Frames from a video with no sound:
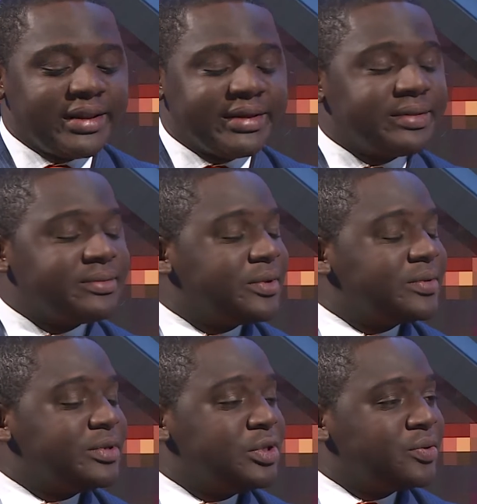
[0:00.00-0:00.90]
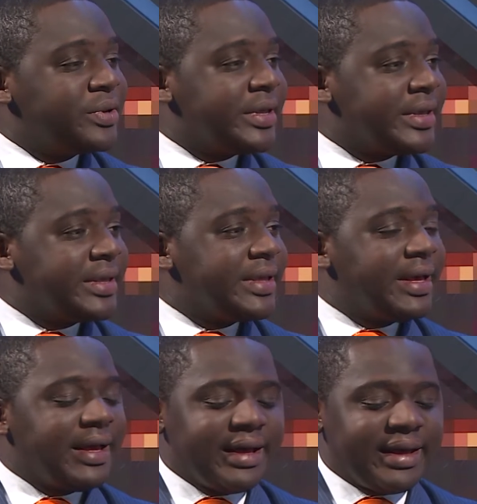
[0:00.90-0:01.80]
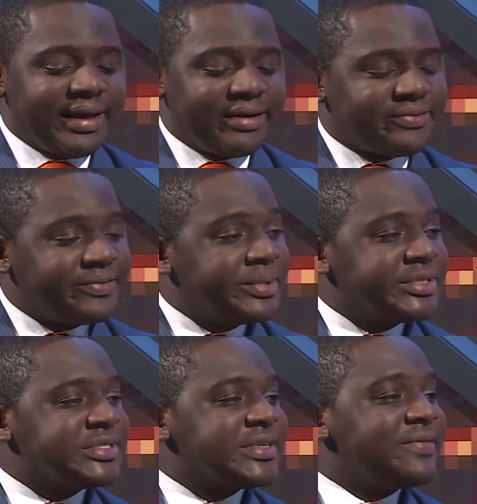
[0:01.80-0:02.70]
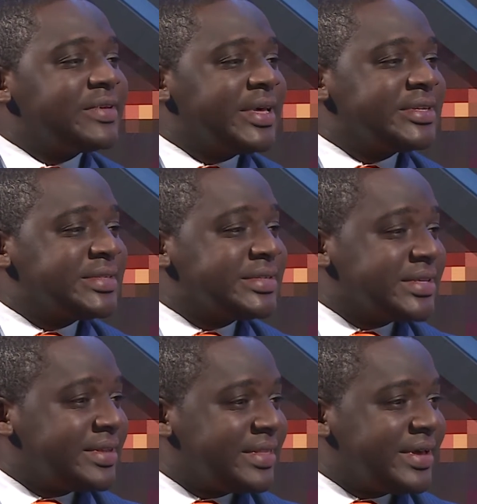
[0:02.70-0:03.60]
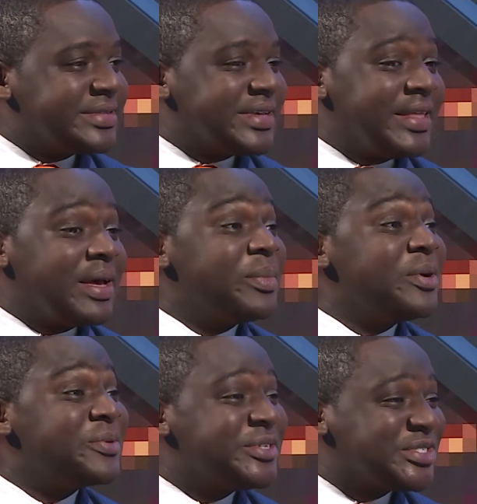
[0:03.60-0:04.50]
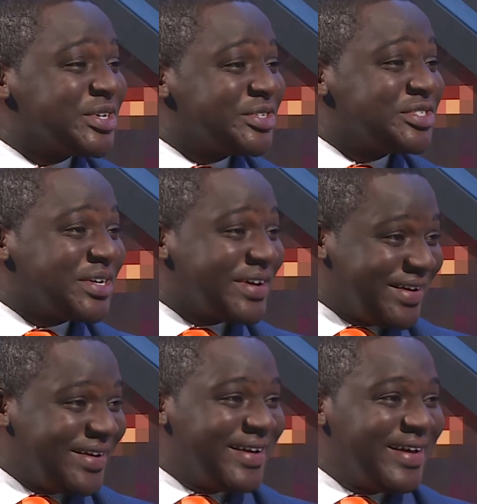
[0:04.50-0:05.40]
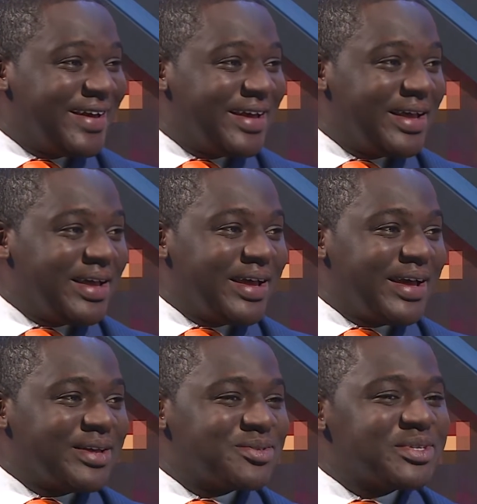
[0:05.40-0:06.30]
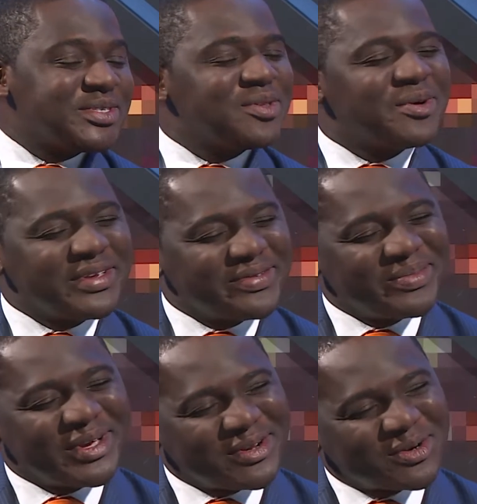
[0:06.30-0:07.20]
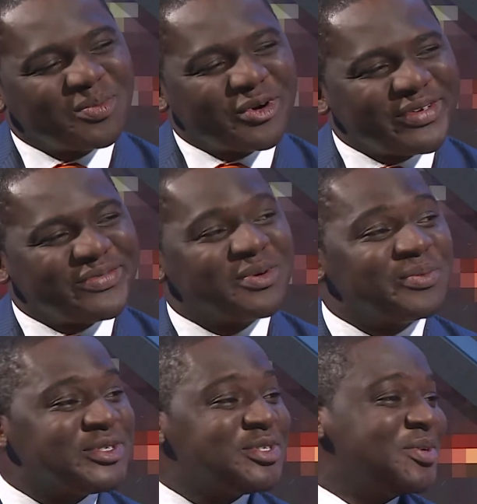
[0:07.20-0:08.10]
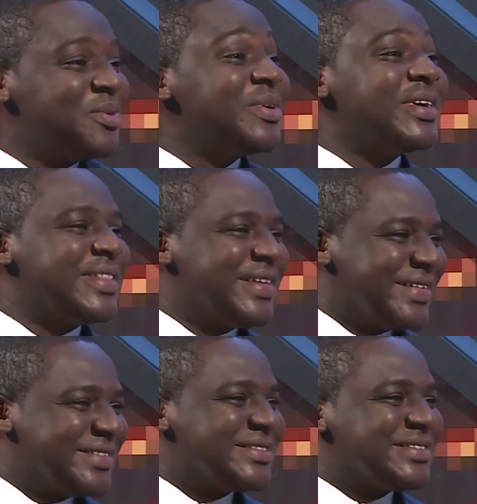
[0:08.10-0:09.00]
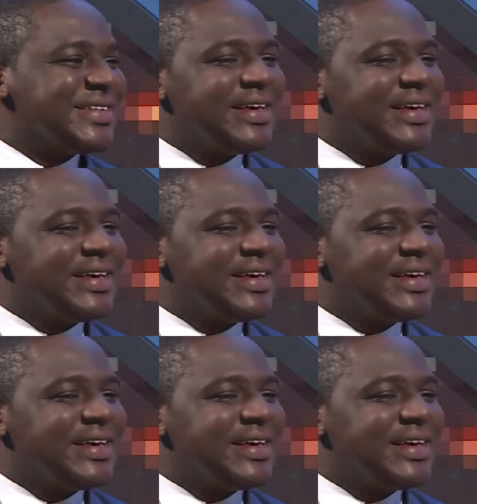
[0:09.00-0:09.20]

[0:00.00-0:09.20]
in uni, I have been serving as this and that, and I'm a researcher. So he said, no, give me a little more information, Ghanaians.